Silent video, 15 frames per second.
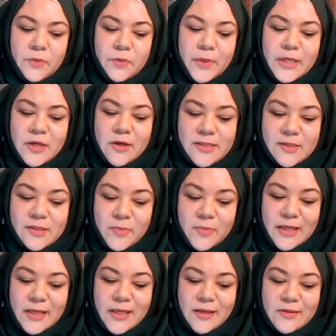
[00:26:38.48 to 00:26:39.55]
when you are
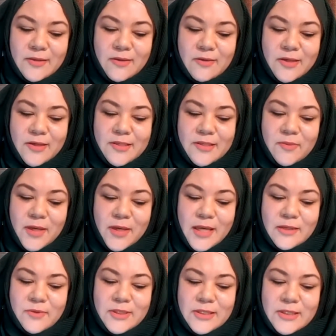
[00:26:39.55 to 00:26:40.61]
speaking to Allah
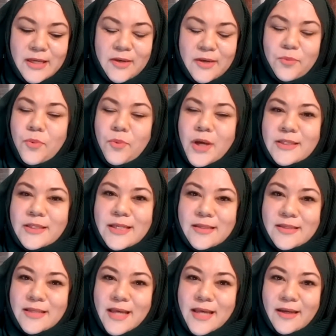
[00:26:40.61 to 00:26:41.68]
subhanahu wa ta'ala, what
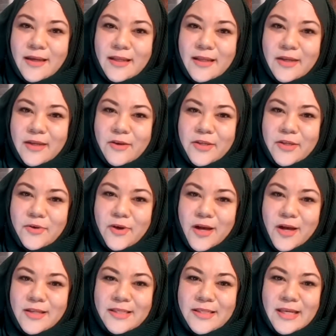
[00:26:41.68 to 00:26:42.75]
exactly are you
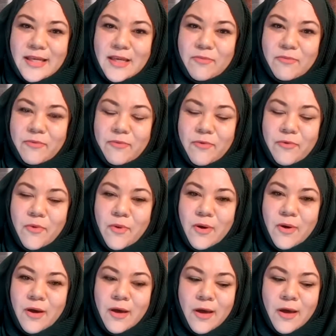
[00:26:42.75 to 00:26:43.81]
asking Him for?
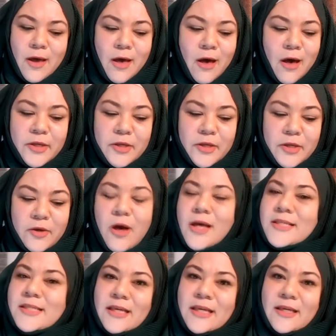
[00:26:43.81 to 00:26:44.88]
Are you
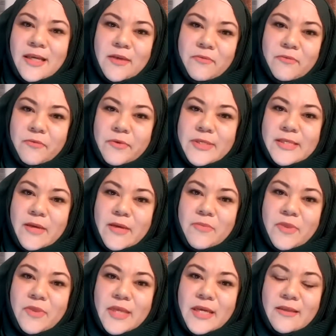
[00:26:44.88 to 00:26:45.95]
asking Him for
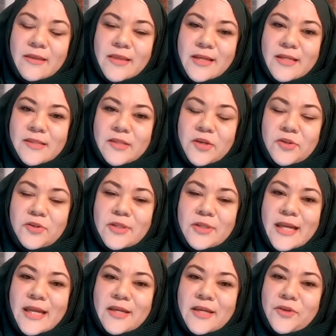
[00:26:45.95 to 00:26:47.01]
something that is going to
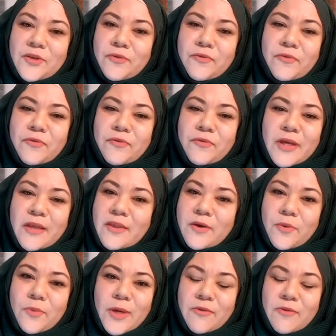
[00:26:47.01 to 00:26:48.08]
take you
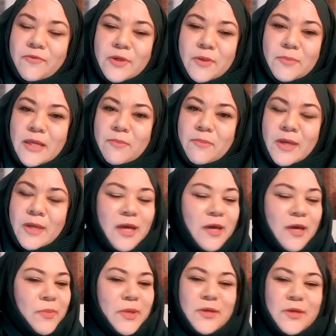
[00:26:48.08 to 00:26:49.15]
further away from Him?
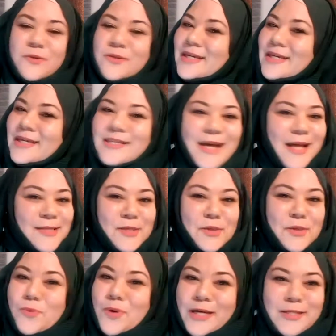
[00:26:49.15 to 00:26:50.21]
Because He
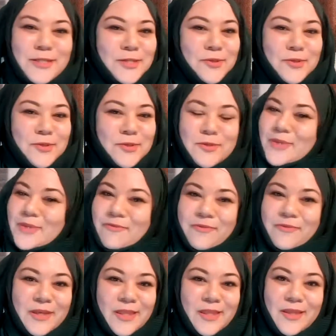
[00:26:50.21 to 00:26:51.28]
doesn't want you to be
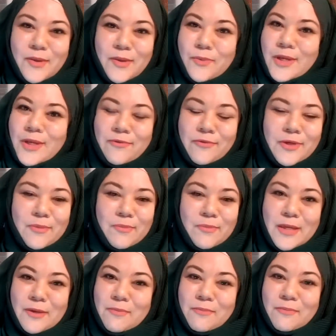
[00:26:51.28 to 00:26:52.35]
further away from
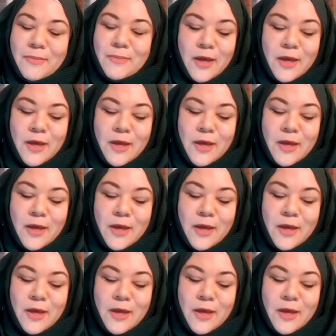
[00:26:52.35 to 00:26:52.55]
Him.